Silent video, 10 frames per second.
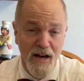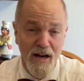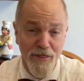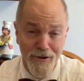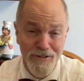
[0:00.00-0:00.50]

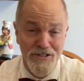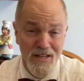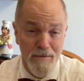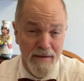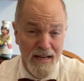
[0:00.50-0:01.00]

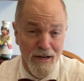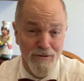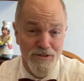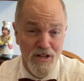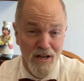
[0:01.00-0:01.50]
13
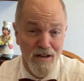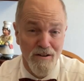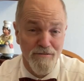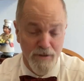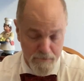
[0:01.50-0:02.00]
pounds
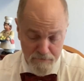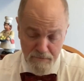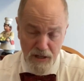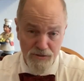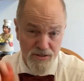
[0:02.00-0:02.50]
of
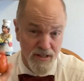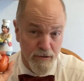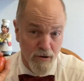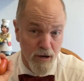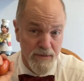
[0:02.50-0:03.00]
mostly
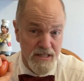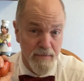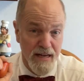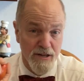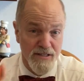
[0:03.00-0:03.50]
Roma
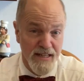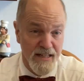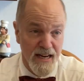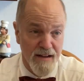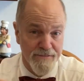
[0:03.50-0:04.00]
tomatoes. I did
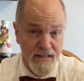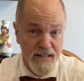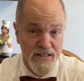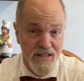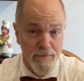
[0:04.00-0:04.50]
have to
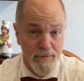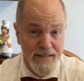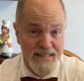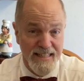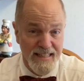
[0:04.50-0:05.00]

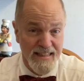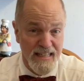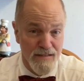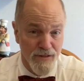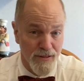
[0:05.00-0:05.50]
supplement to get the
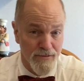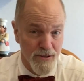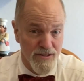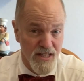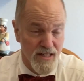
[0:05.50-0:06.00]
even
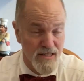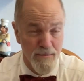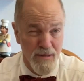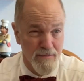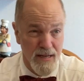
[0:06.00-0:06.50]
13
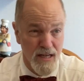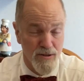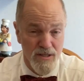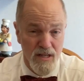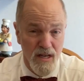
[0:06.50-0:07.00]
something
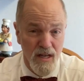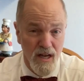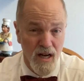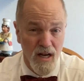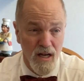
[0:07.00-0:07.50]
pounds
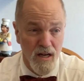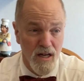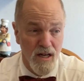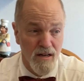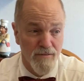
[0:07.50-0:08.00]

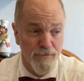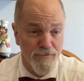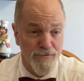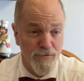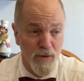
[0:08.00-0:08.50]
uh,
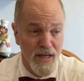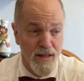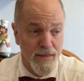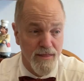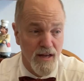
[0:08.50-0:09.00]

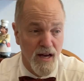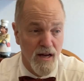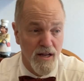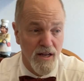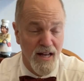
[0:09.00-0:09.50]
with
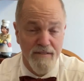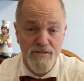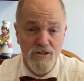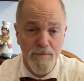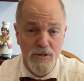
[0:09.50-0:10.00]
uh, a lot of
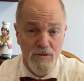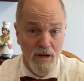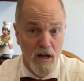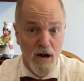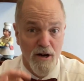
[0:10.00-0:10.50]
super
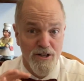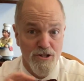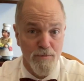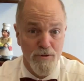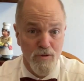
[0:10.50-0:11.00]
large
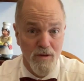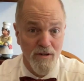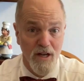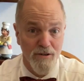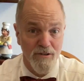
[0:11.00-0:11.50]
super sweet
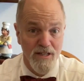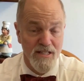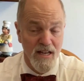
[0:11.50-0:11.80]
100s.